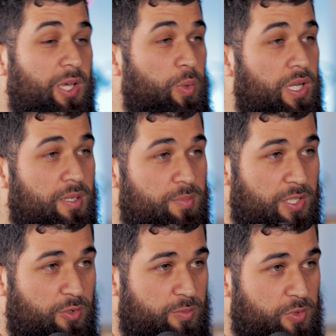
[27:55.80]
they welcome the
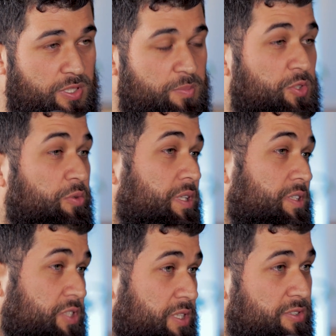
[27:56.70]
non-Muslims to the
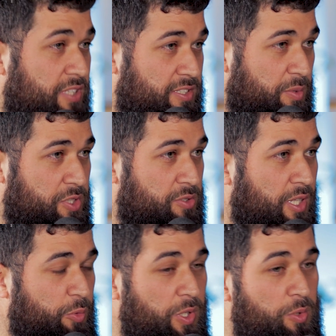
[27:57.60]
Jesus exhibition
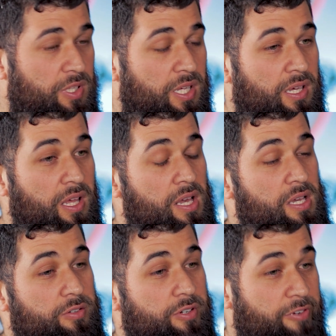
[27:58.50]
that we hold there.
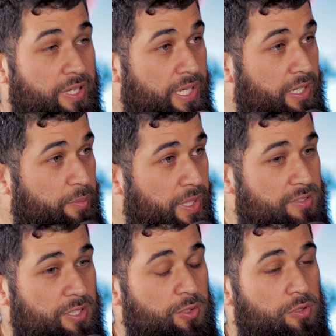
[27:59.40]
Rafael in
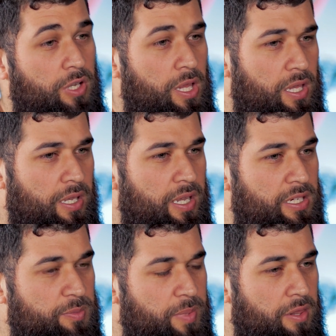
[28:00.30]
Mexico,
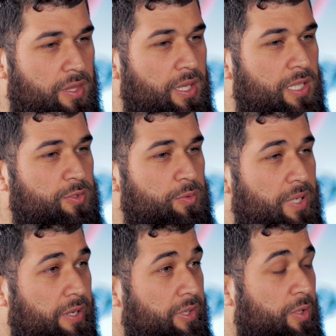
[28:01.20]
last month he had to
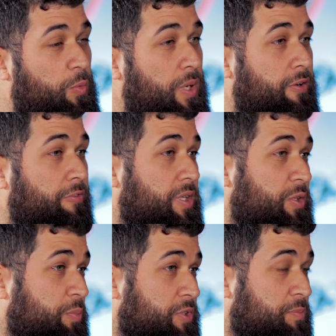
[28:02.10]
marry one of the
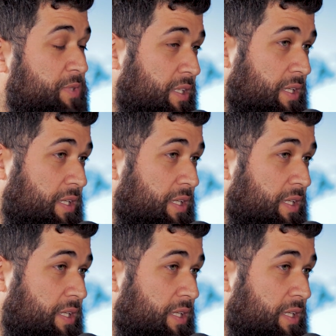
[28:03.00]
new Muslims that